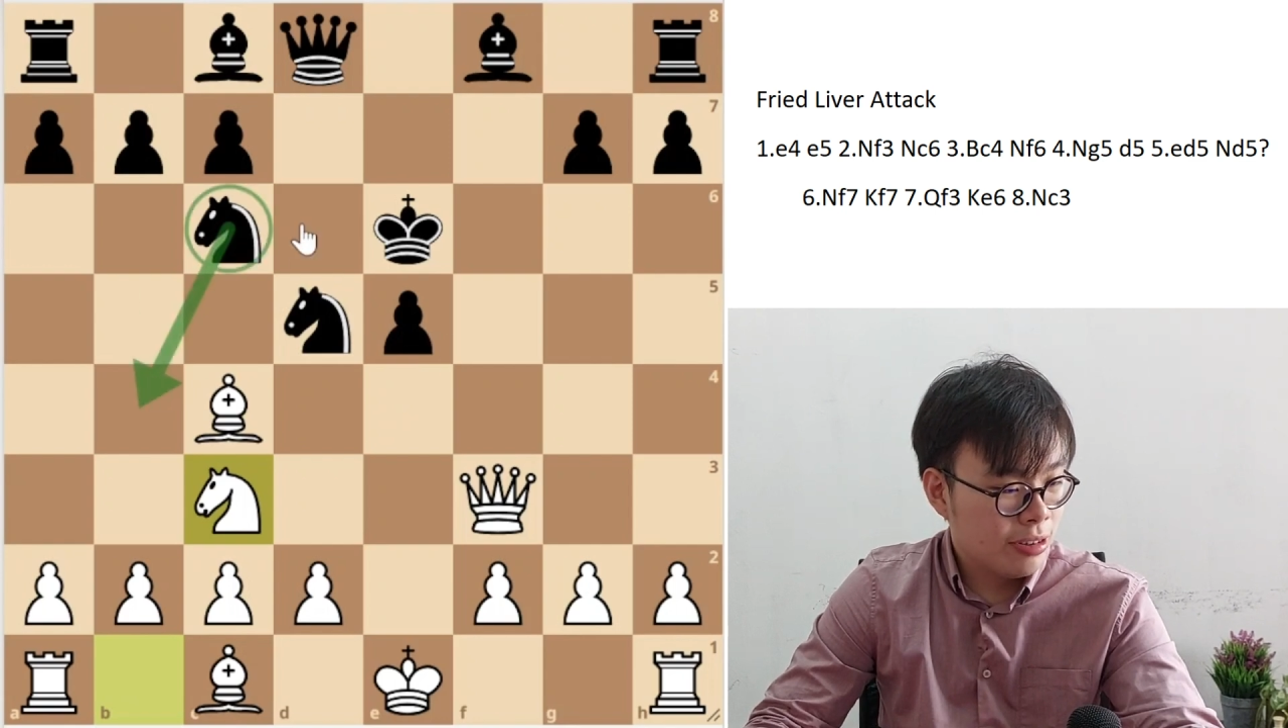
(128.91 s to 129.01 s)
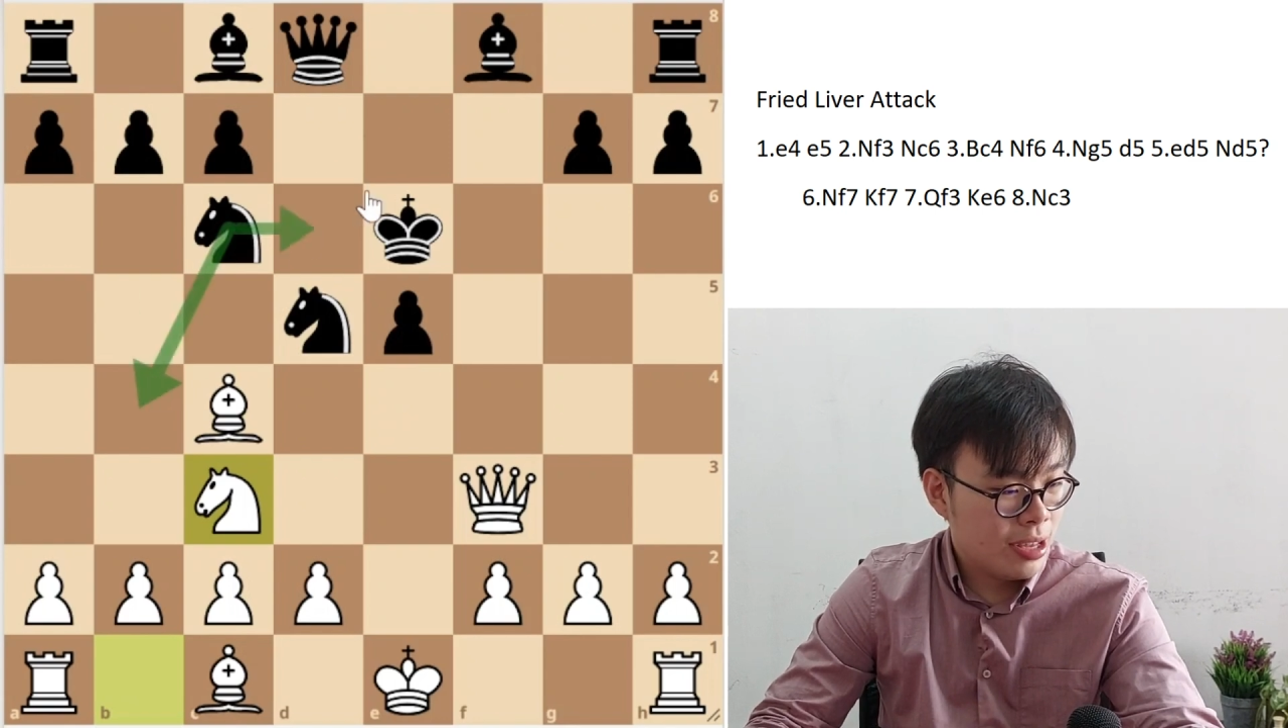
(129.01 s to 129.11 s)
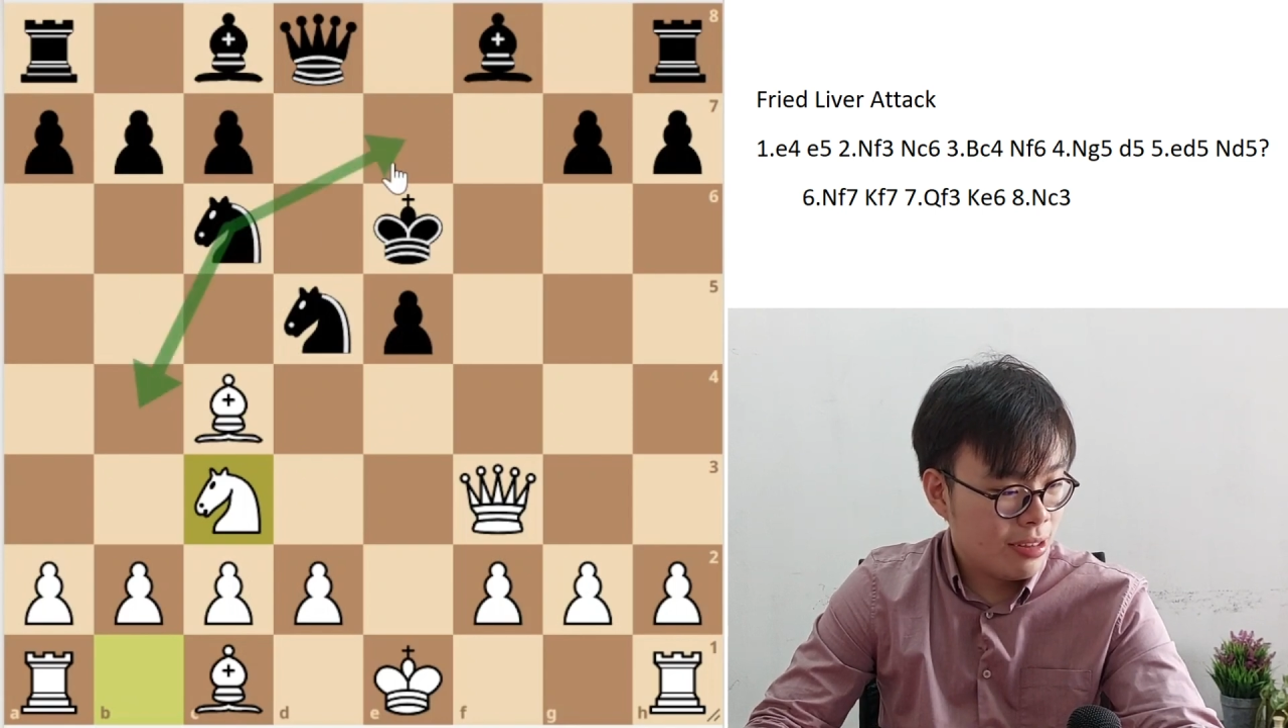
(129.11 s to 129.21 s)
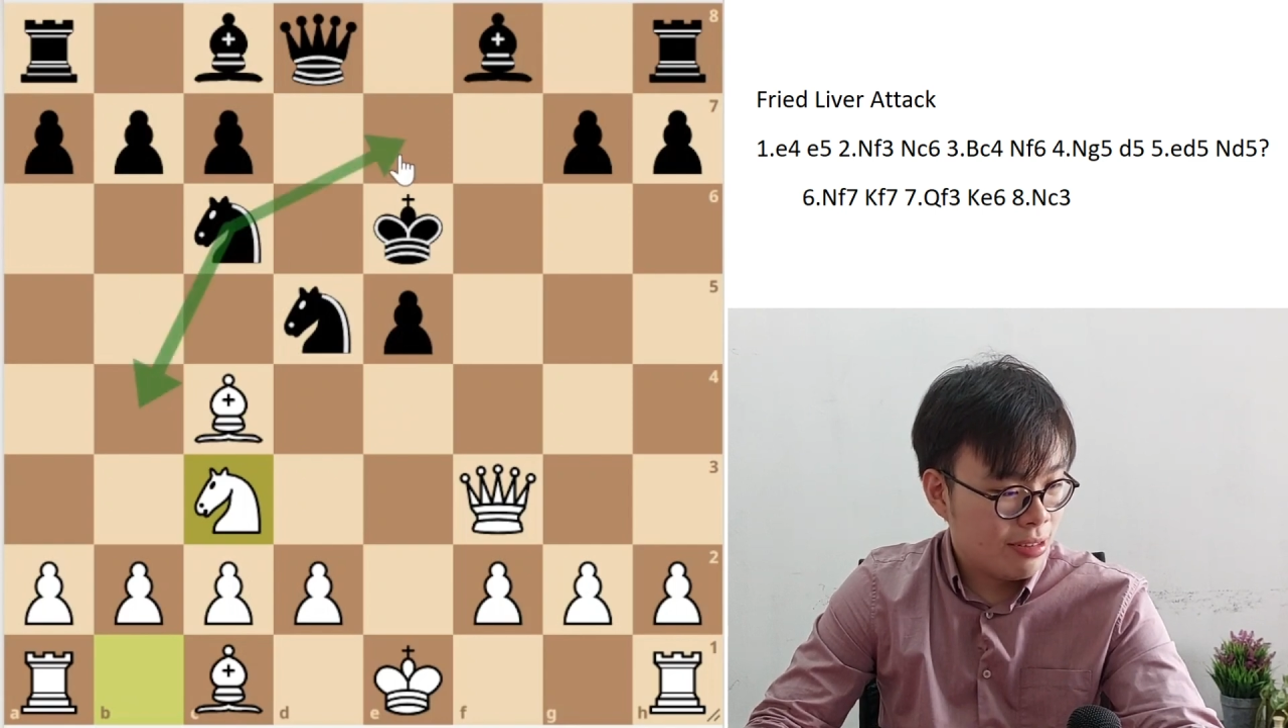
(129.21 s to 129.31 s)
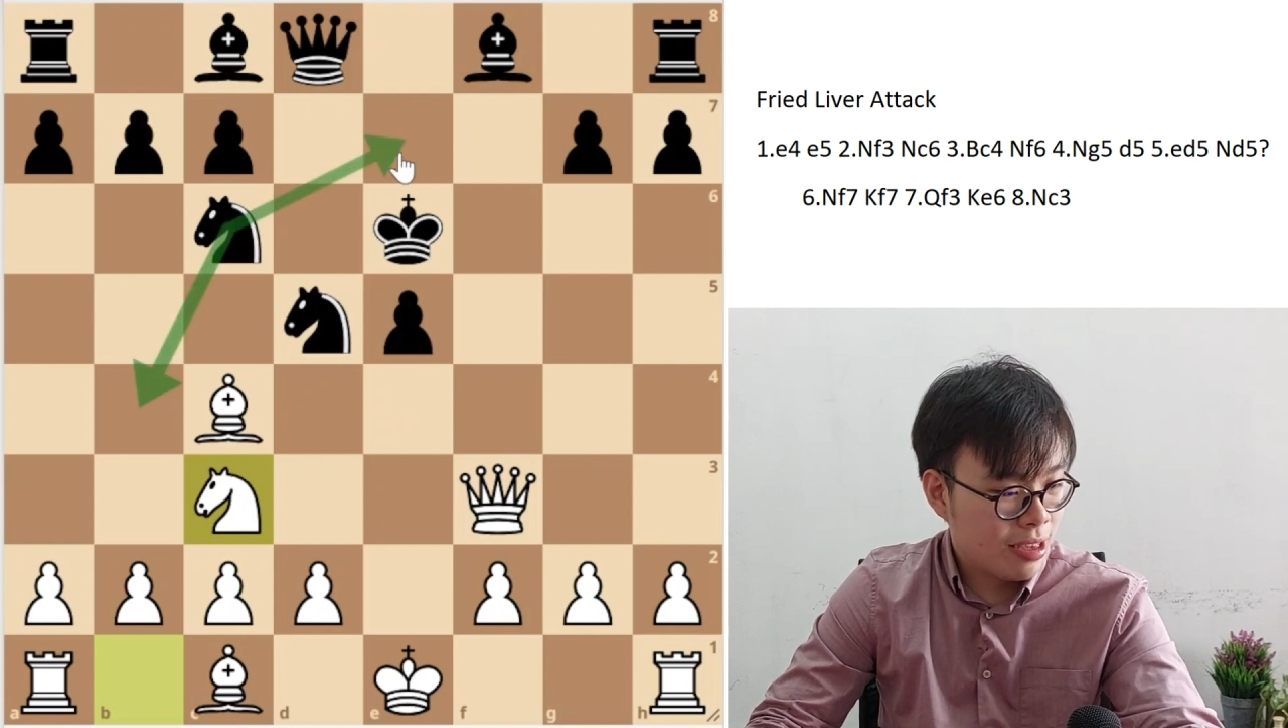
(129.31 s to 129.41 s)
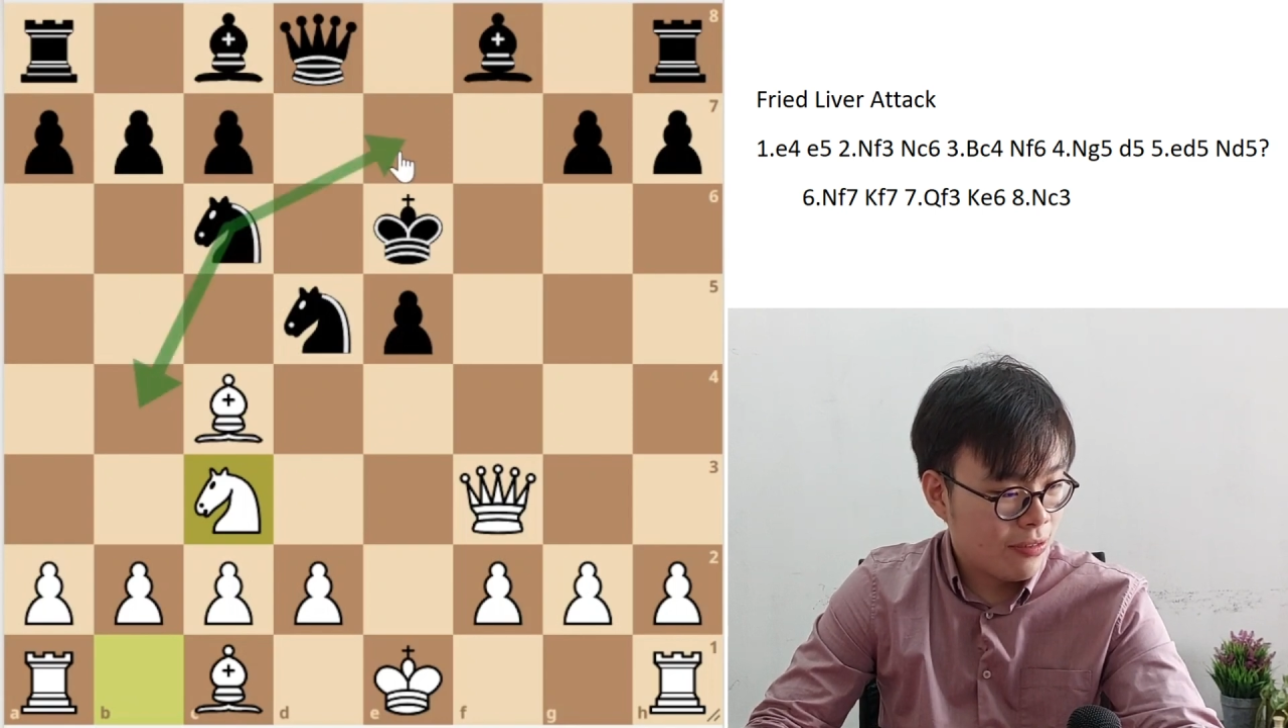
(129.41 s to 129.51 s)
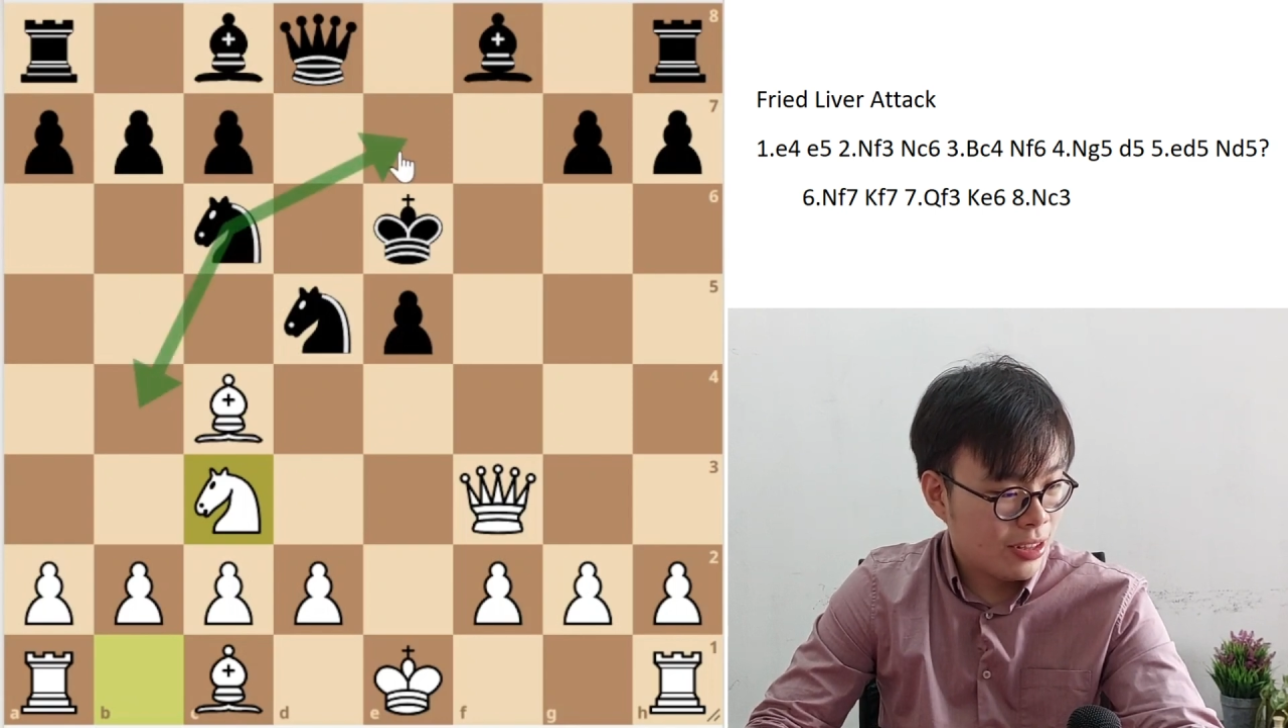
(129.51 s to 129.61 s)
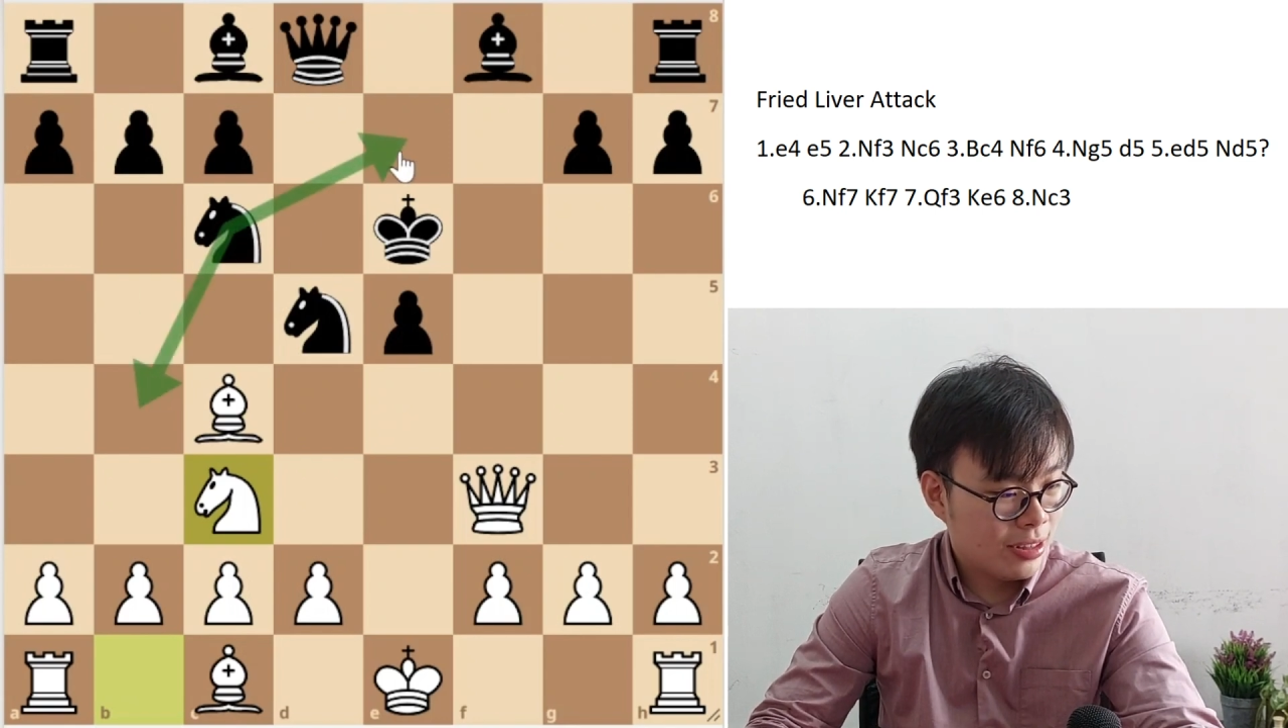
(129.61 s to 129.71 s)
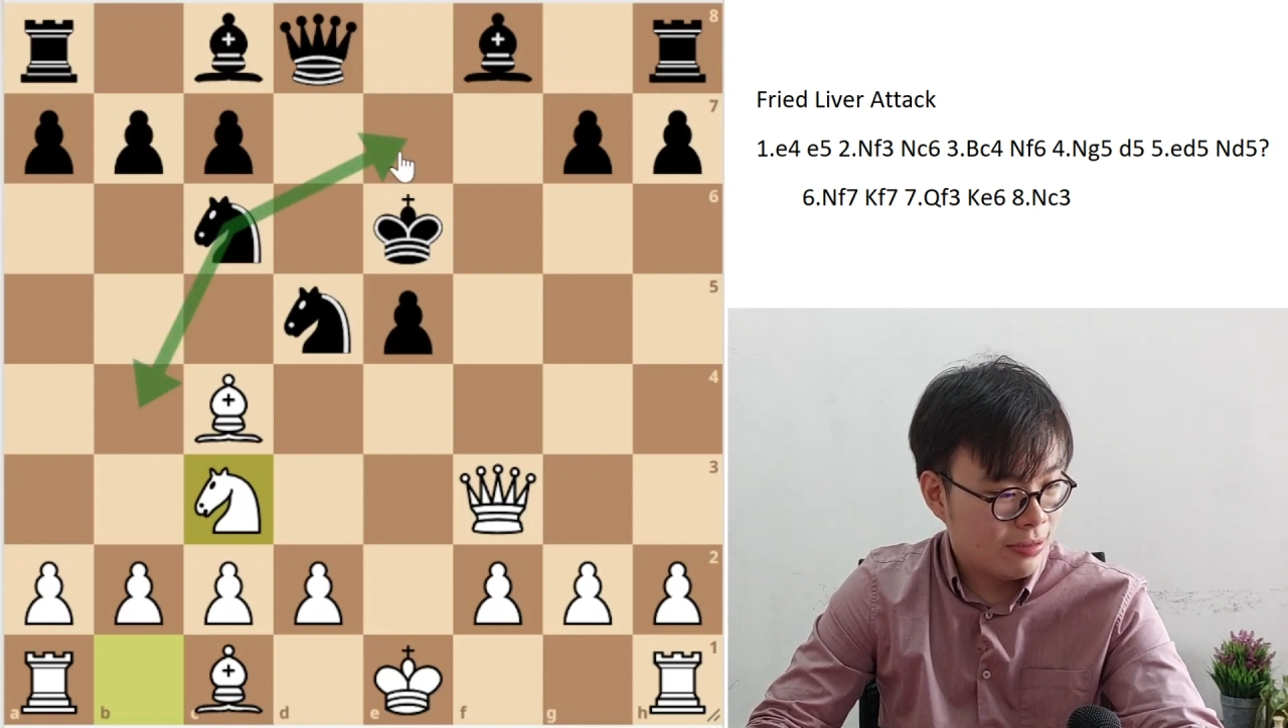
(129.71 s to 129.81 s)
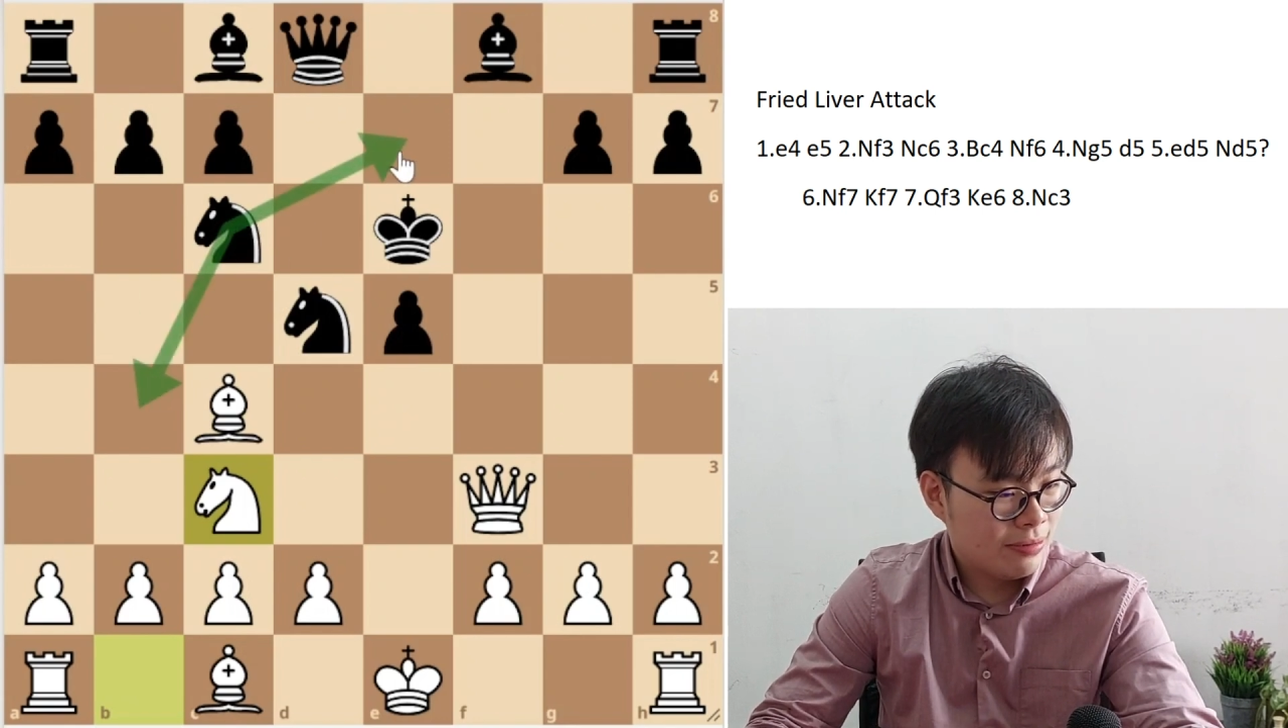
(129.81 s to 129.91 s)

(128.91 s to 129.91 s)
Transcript: e7.